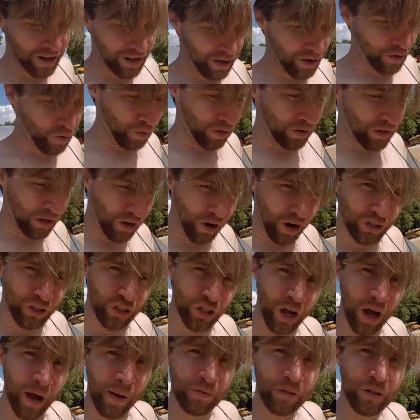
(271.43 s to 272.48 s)
We did our
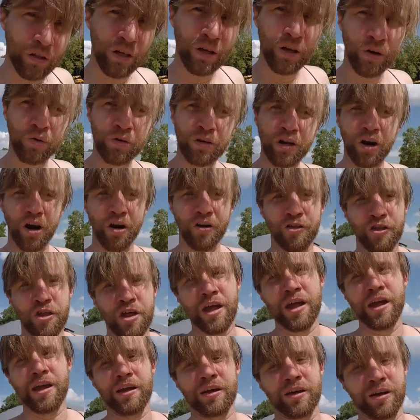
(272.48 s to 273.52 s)
jumps, we did our
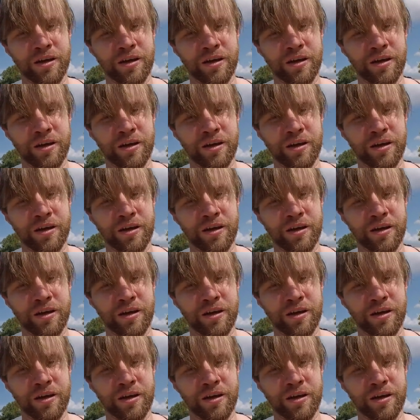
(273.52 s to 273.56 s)
thing.